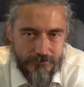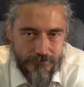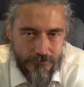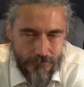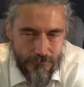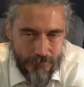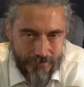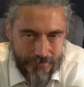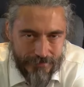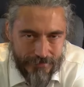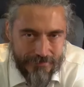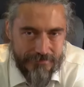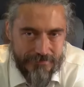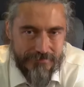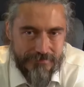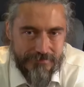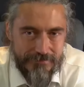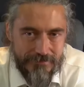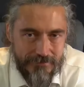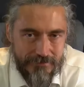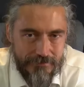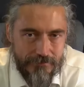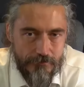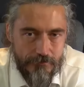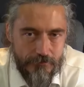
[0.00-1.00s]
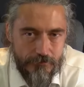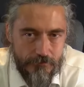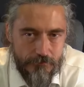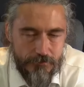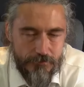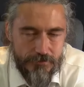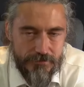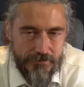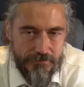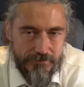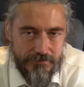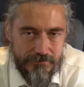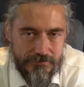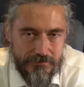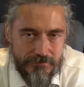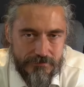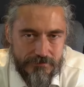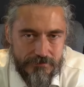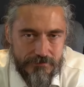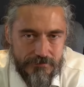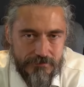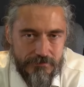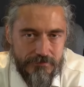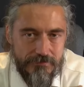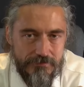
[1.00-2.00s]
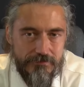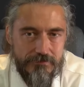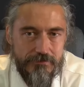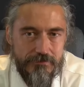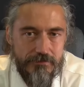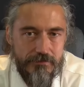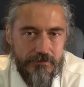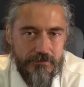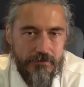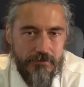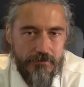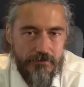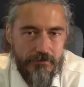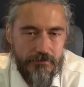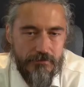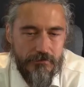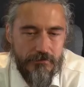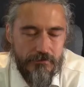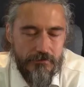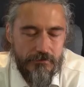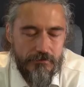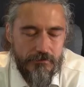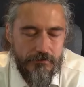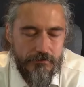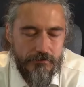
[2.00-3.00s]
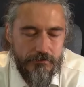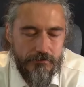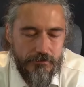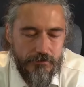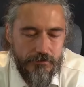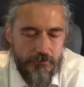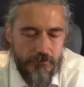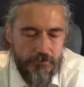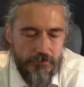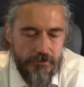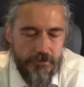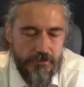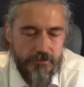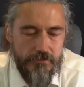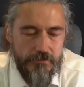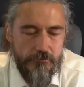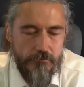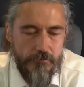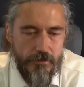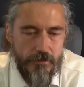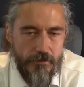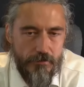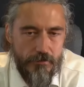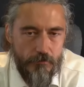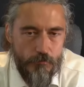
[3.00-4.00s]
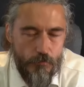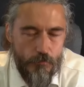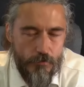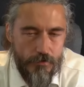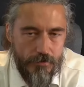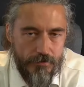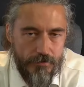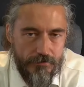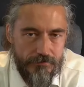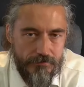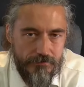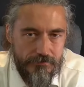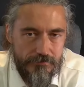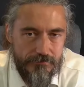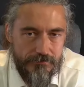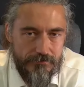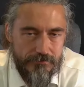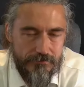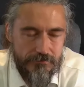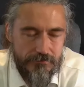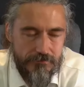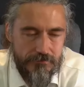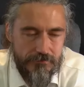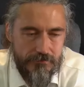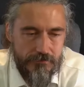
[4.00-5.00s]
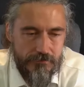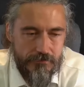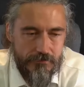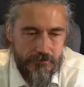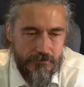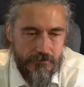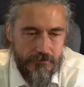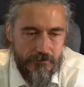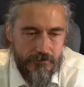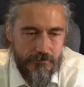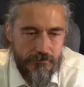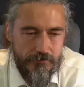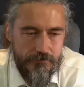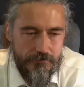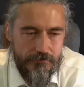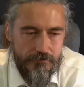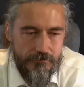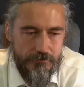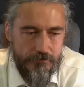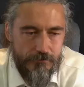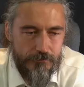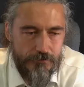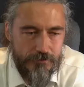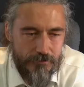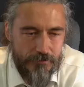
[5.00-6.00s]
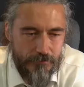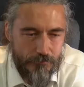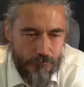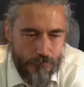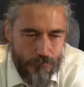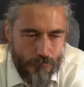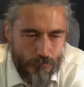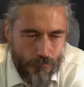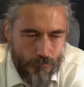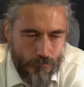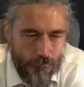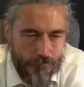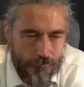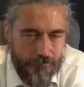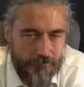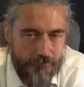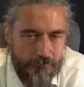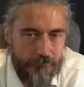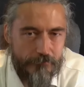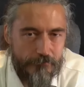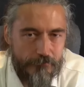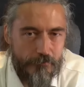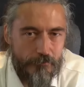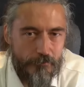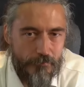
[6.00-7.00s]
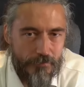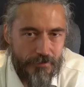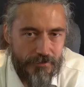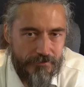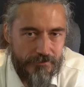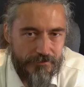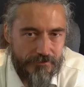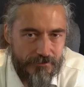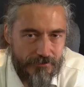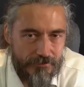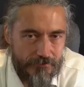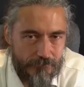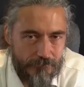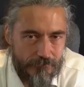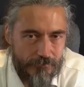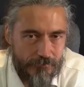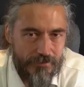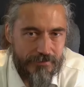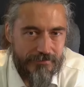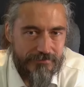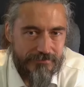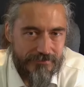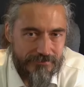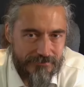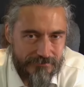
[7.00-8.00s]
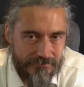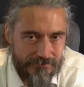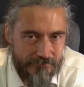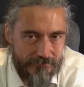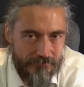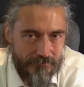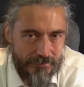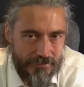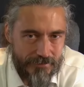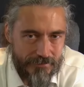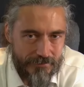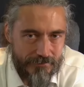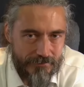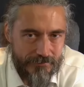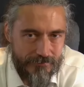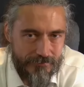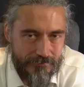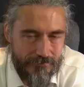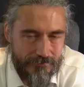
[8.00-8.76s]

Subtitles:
training subtle competencies is deepening my awareness so that more information arises in me.